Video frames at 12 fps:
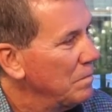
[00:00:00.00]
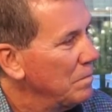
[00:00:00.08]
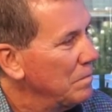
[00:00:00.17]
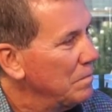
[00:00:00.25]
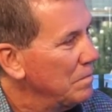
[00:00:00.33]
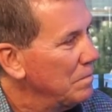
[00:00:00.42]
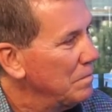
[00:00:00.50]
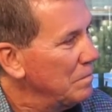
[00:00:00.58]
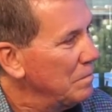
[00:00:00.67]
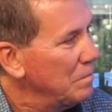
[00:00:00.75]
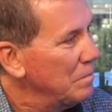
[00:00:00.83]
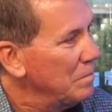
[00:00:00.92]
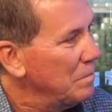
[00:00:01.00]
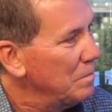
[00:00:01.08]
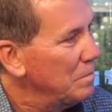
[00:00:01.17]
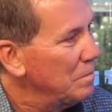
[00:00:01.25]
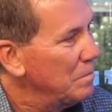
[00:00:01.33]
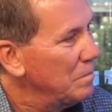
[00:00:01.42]

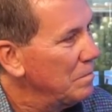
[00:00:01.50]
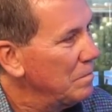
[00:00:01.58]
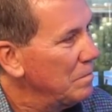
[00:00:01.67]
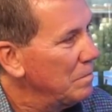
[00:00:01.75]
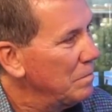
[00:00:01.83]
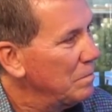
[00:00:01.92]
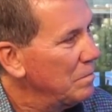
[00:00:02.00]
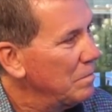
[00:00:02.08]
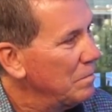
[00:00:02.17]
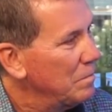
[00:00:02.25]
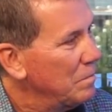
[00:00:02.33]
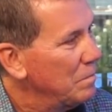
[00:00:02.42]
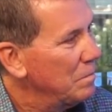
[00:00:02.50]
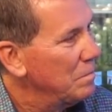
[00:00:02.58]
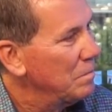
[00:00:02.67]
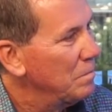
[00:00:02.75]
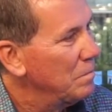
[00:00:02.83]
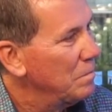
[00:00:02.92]

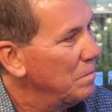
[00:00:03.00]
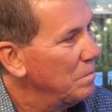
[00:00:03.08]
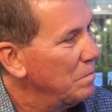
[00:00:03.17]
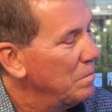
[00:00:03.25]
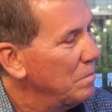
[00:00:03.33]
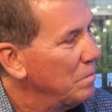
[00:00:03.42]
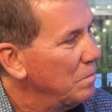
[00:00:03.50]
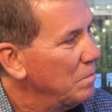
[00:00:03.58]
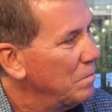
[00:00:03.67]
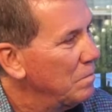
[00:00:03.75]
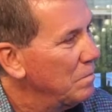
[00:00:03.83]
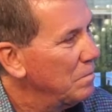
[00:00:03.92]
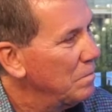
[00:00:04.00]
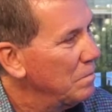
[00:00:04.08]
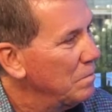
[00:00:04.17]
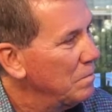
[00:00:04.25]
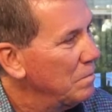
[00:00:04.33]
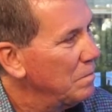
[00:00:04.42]

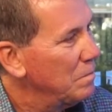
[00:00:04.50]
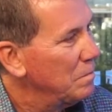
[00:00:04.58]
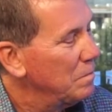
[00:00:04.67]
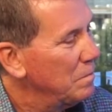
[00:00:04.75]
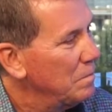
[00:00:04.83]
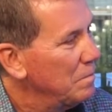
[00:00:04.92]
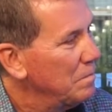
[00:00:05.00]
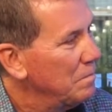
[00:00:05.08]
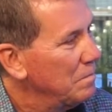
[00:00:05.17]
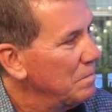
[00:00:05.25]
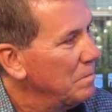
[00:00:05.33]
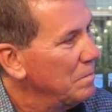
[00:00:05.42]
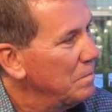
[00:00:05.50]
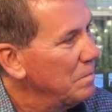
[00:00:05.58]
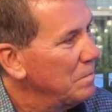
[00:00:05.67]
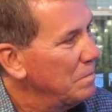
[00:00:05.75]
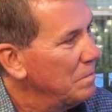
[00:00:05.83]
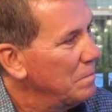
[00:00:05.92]

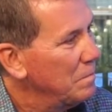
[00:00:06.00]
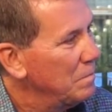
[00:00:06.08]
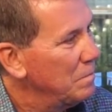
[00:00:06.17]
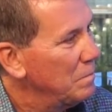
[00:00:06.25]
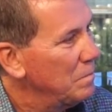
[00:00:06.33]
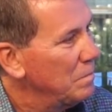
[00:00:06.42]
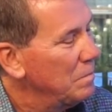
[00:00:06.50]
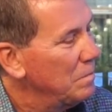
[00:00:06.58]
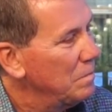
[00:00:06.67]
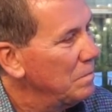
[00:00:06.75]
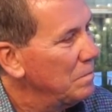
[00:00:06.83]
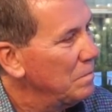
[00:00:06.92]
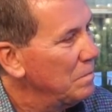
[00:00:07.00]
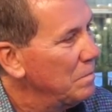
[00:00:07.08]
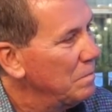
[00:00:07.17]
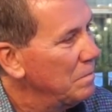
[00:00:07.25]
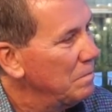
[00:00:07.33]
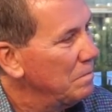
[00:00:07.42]

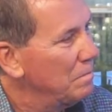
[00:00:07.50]
The person shown says nothing.